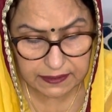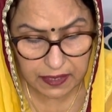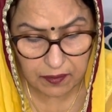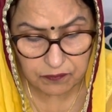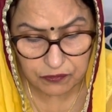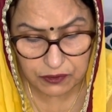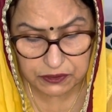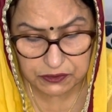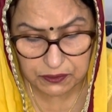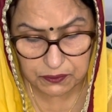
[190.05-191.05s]
I am
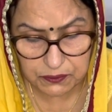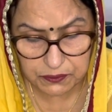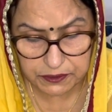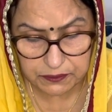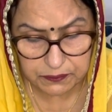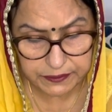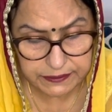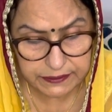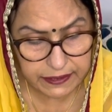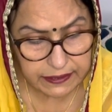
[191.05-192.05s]
foolish, low,
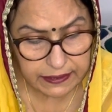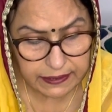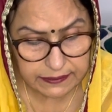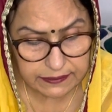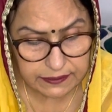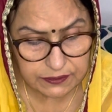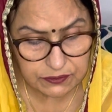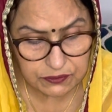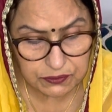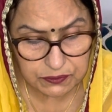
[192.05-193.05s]
ignorant, and
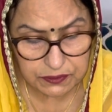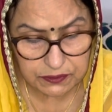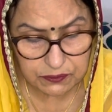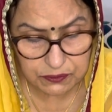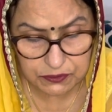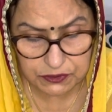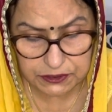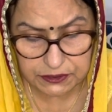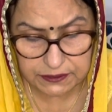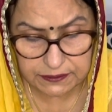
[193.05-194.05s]
it through the Guru's
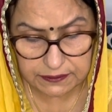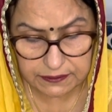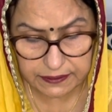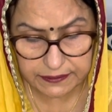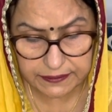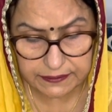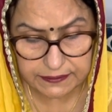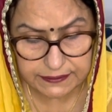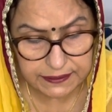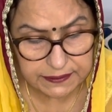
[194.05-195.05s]
teaching that I
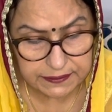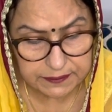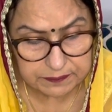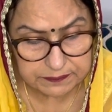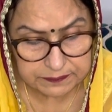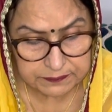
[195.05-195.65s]
understand him.